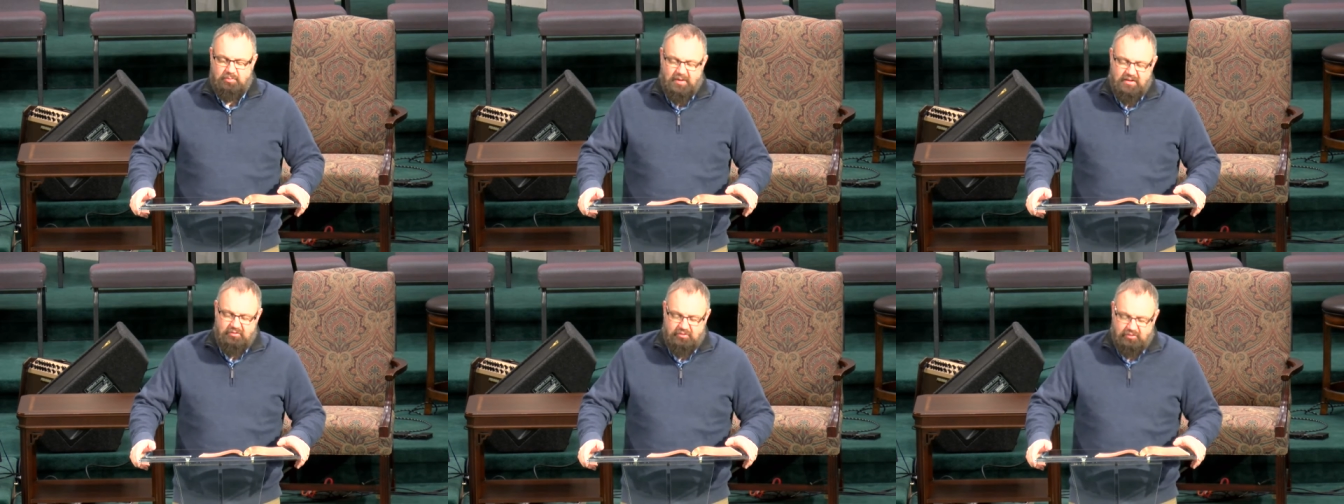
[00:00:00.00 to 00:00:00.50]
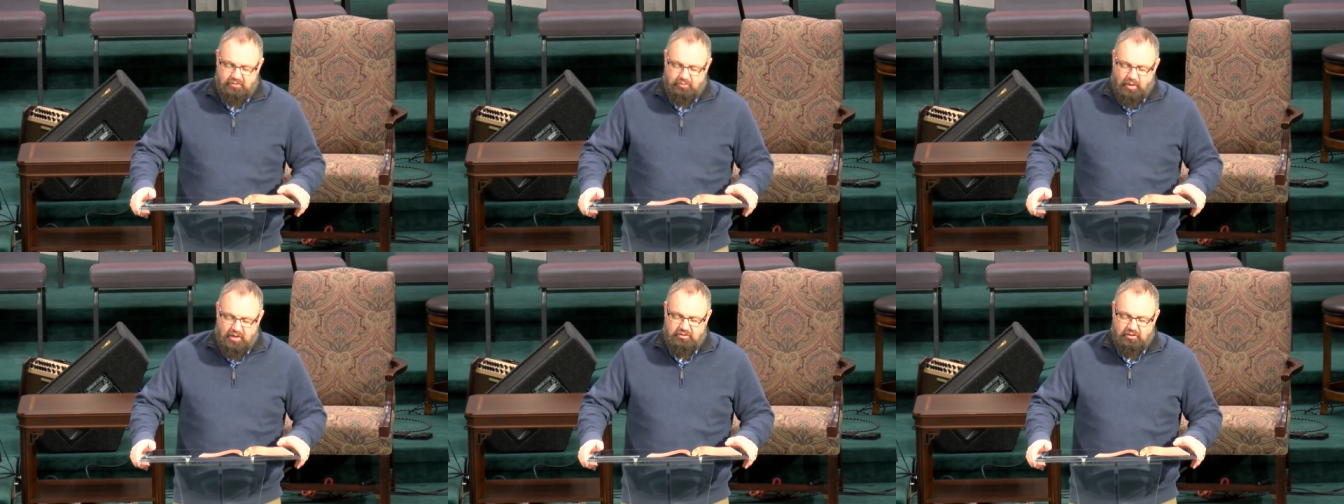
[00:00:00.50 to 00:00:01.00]
Pray that you'll just
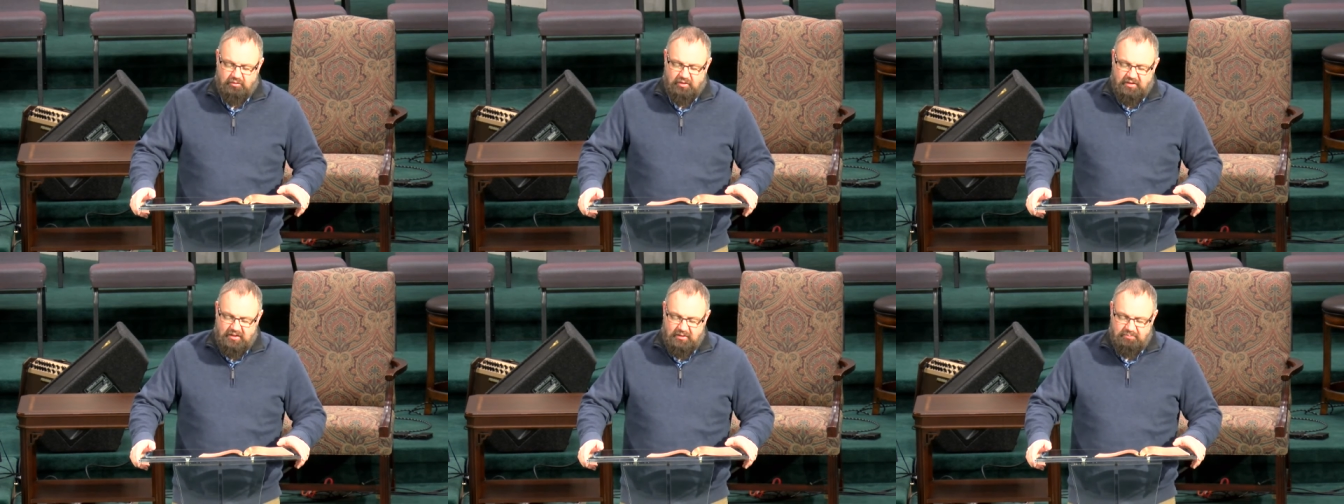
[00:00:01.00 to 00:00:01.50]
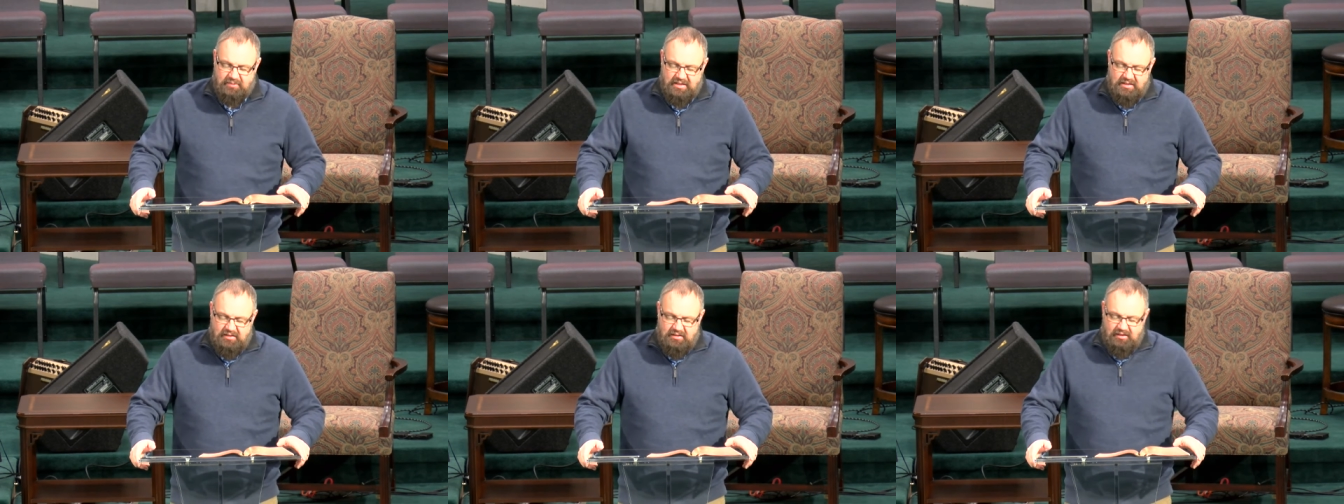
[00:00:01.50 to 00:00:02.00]
watch over them
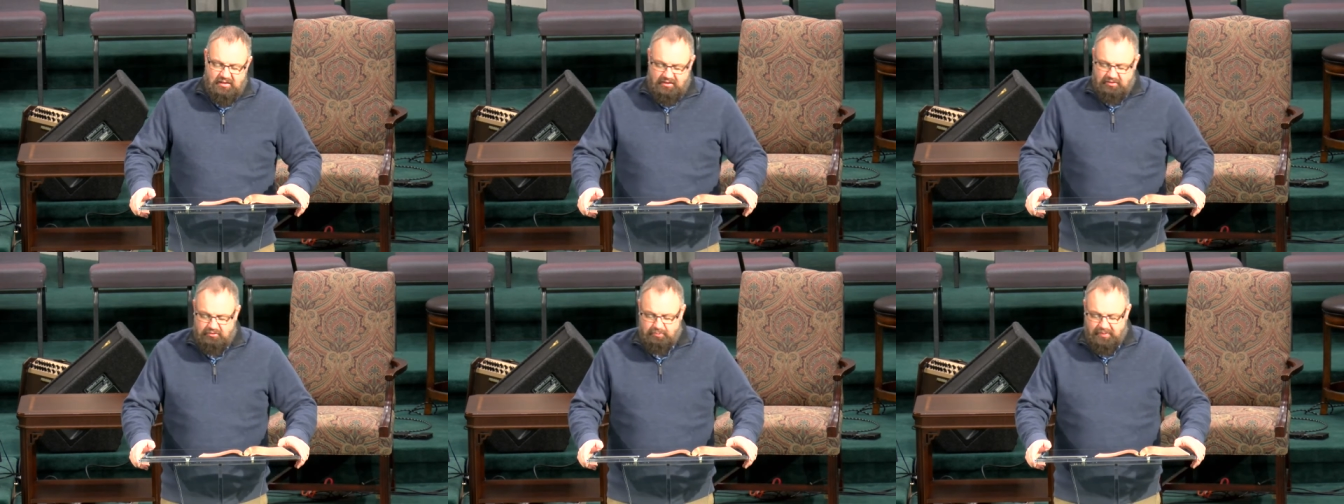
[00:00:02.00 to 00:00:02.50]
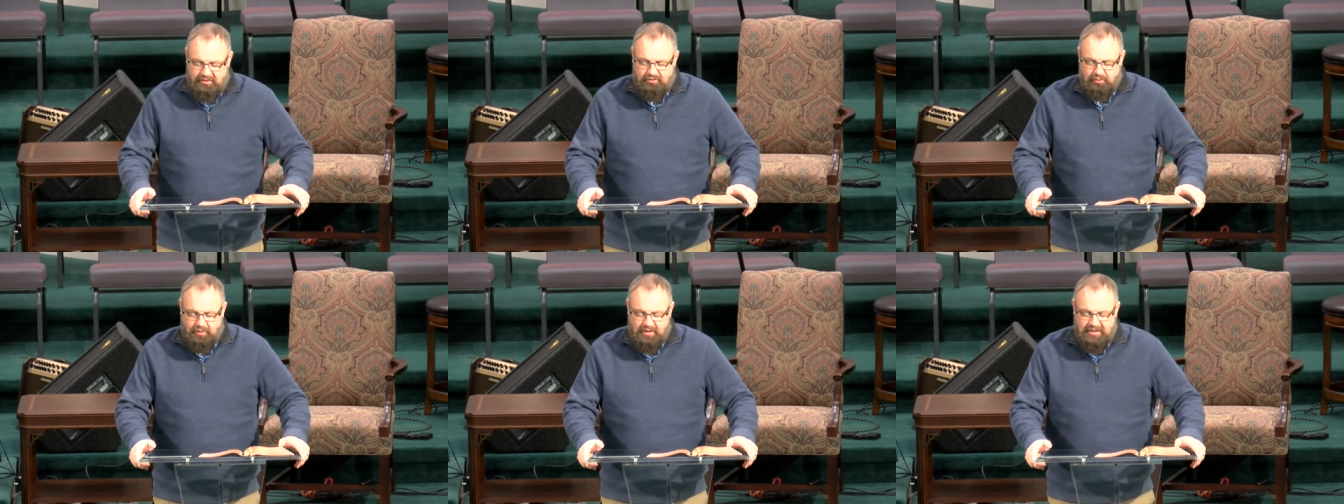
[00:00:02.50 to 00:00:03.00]
in a
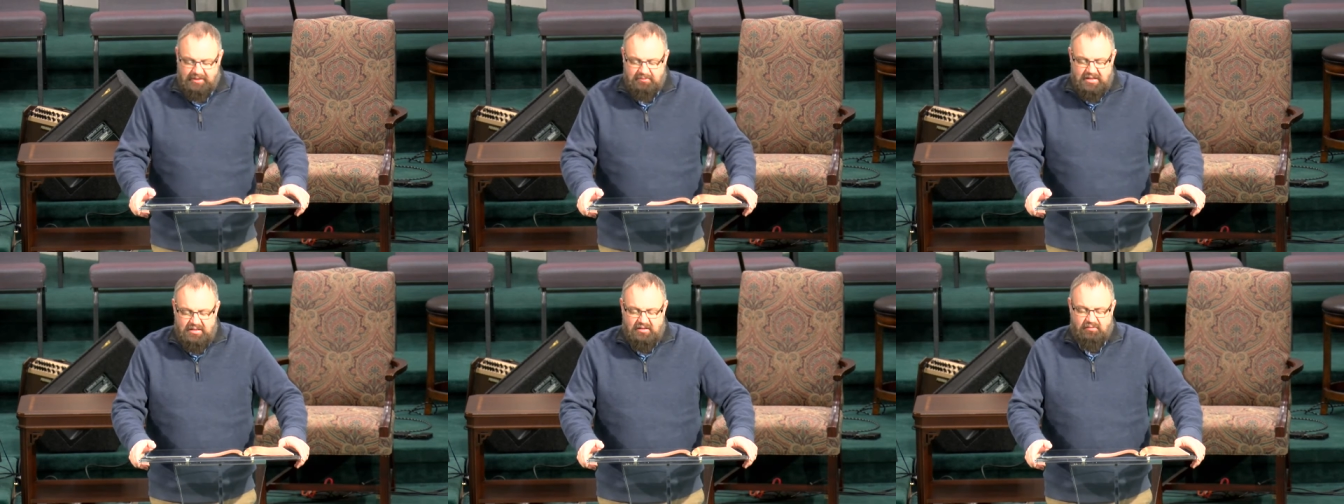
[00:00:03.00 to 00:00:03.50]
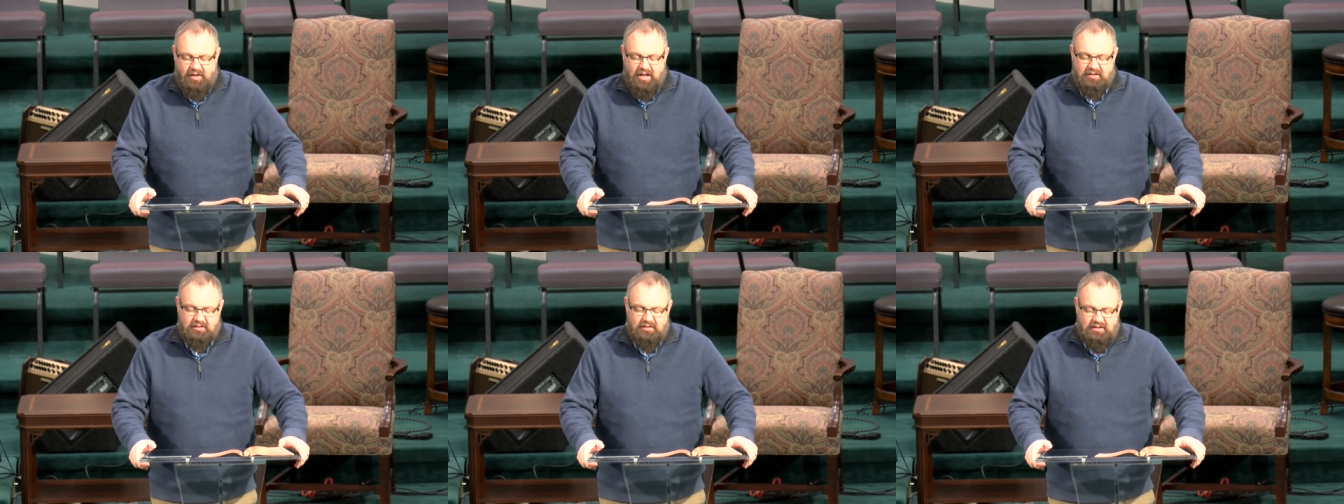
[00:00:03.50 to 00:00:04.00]
special way.
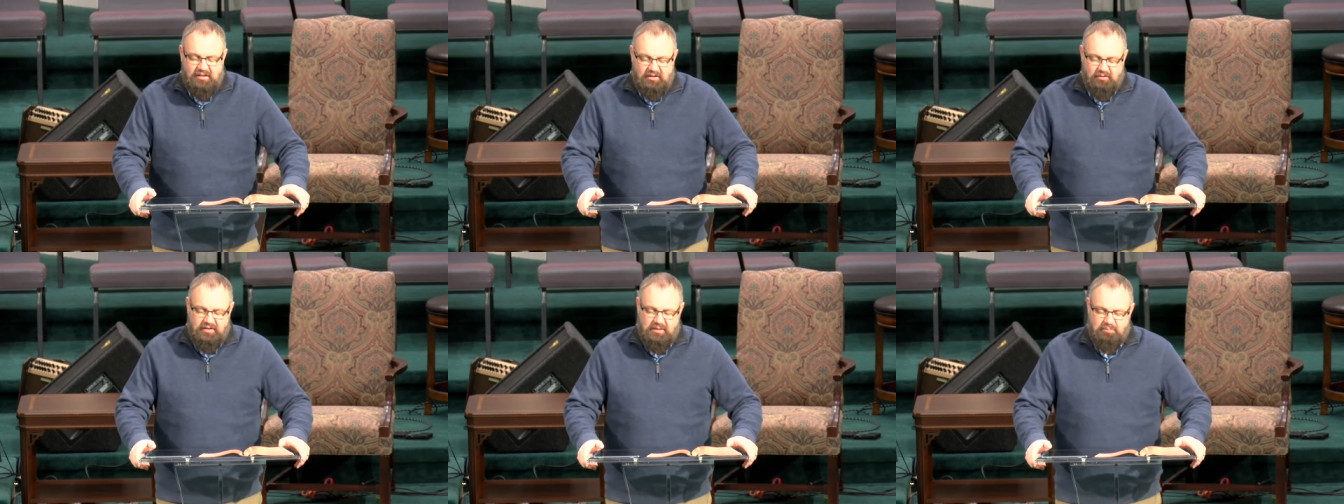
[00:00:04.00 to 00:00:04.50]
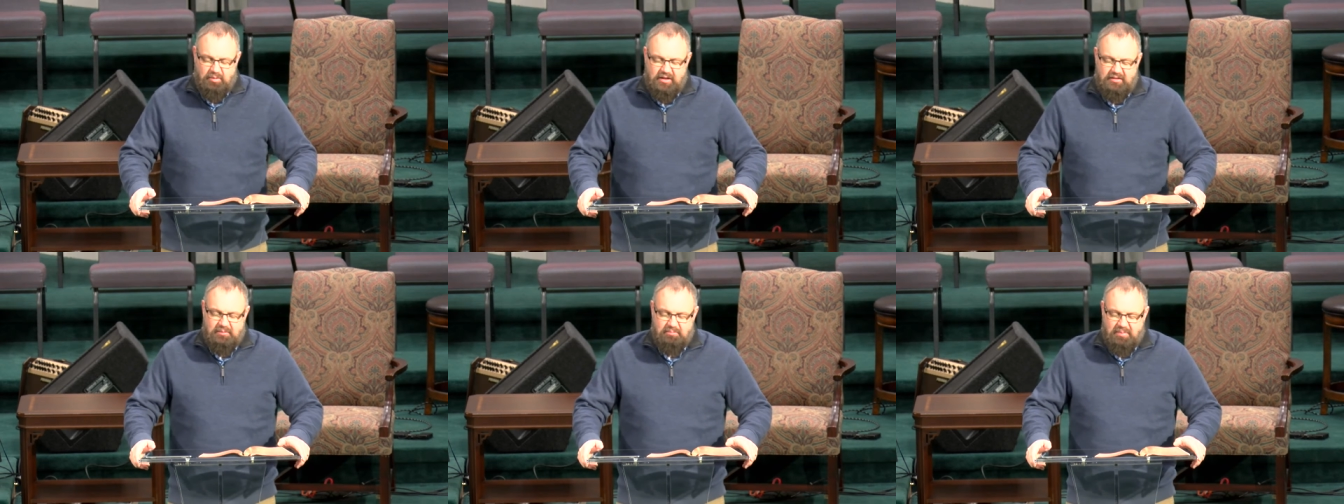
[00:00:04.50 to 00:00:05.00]
Father, heal them, bring
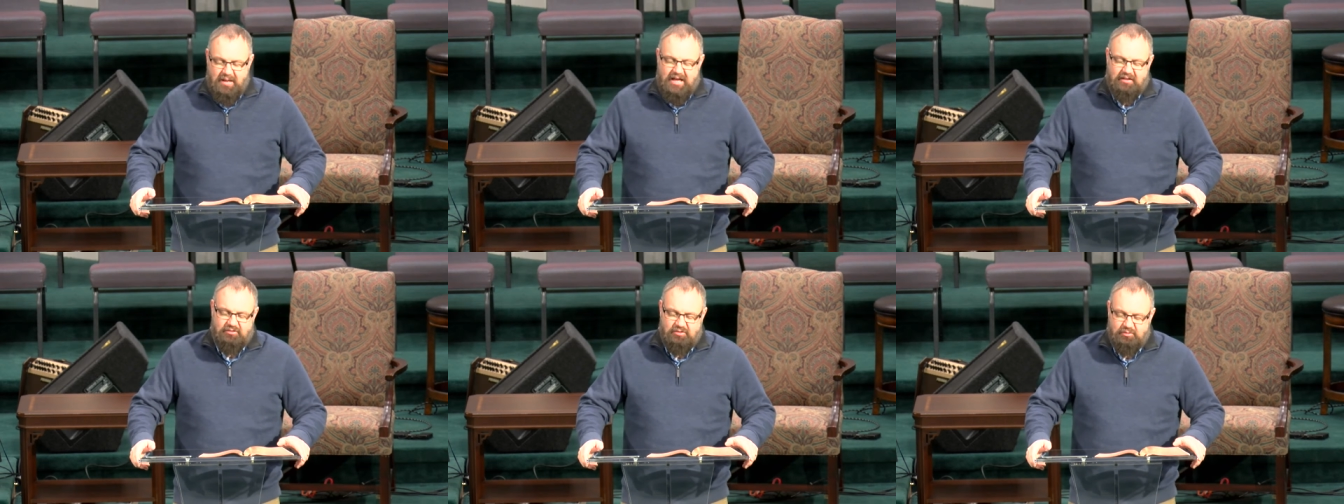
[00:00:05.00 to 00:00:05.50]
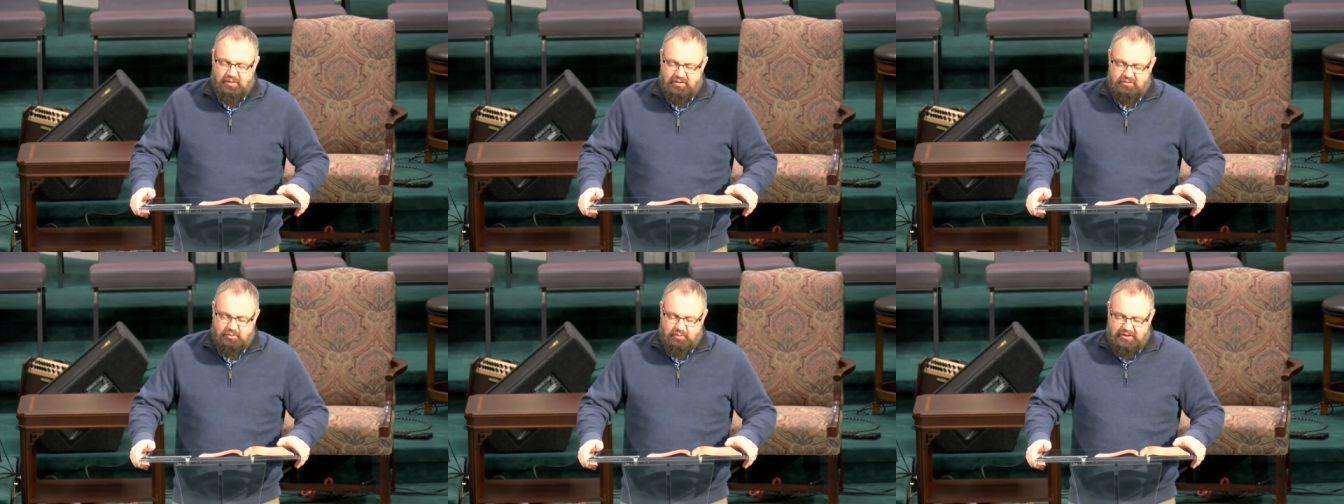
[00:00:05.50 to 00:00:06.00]
them back to
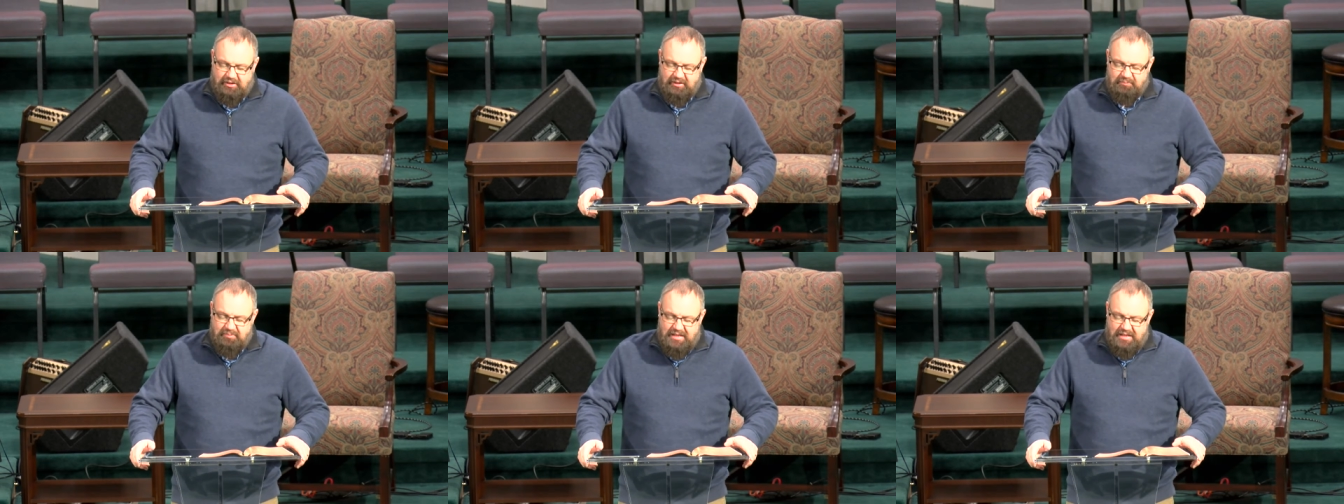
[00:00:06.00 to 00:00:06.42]
us quickly.